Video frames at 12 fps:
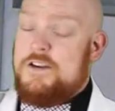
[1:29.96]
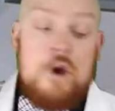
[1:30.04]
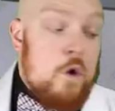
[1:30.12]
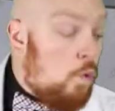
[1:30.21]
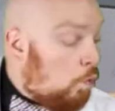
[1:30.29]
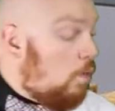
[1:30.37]

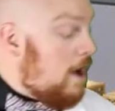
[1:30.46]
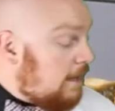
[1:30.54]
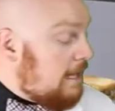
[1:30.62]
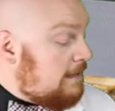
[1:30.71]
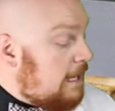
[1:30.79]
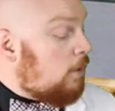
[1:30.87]
No,
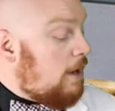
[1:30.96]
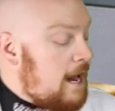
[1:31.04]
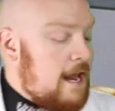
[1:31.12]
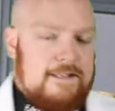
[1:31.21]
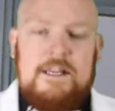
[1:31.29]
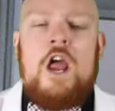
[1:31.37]
really, there
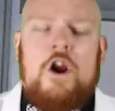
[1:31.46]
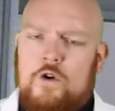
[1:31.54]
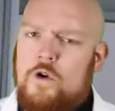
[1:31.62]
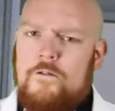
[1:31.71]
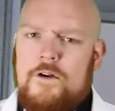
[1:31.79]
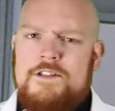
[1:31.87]
is.
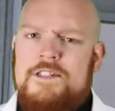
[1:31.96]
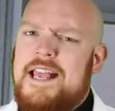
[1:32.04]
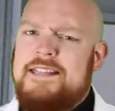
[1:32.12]
Groovers,